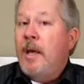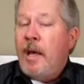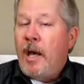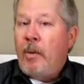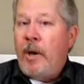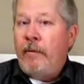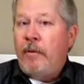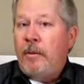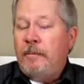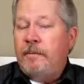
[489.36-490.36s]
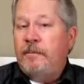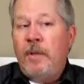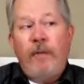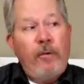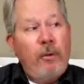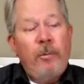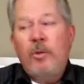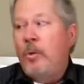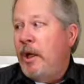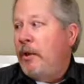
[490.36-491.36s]
However, if you're
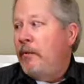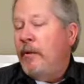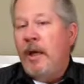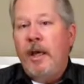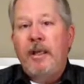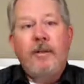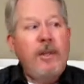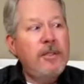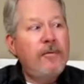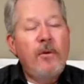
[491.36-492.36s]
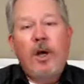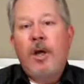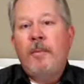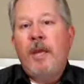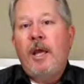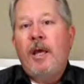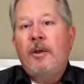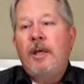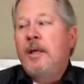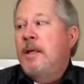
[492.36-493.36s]
between the fight and things have calmed
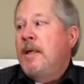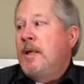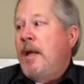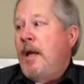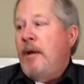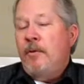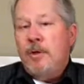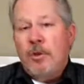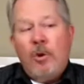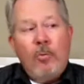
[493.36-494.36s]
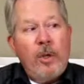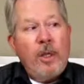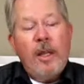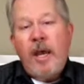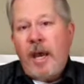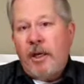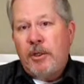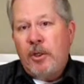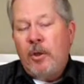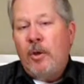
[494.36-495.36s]
down and there's no real
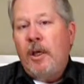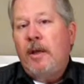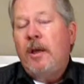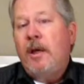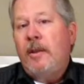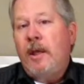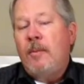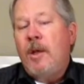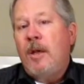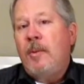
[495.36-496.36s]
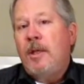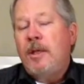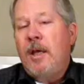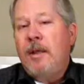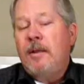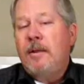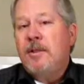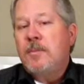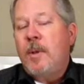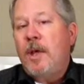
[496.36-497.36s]
action going on, then maybe take the
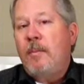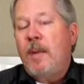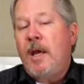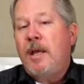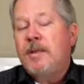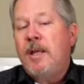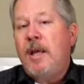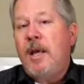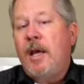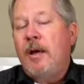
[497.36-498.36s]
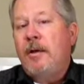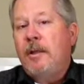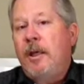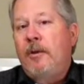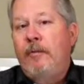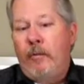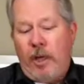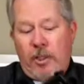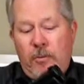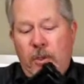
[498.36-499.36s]
spent magazine out, get a
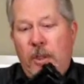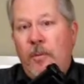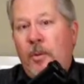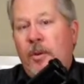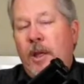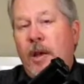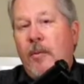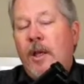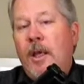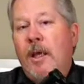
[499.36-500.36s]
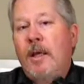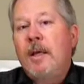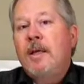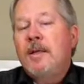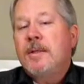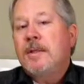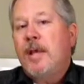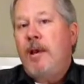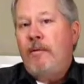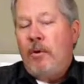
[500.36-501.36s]
fresh one, put that one in,
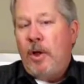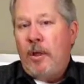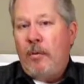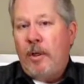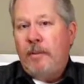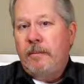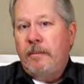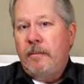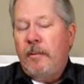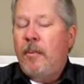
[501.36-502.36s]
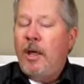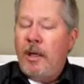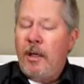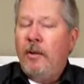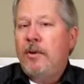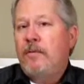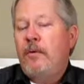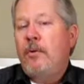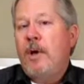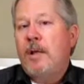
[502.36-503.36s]
save your other one. You might need those
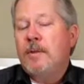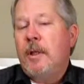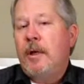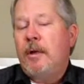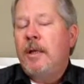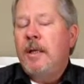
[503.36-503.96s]
few rounds later.